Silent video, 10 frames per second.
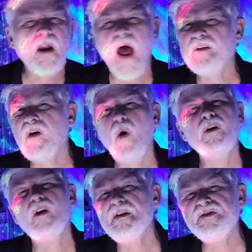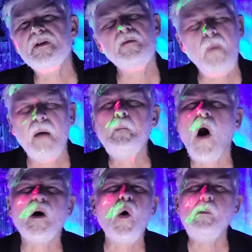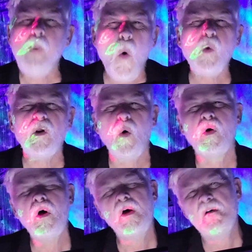And I tell you, listen to my Marco Polo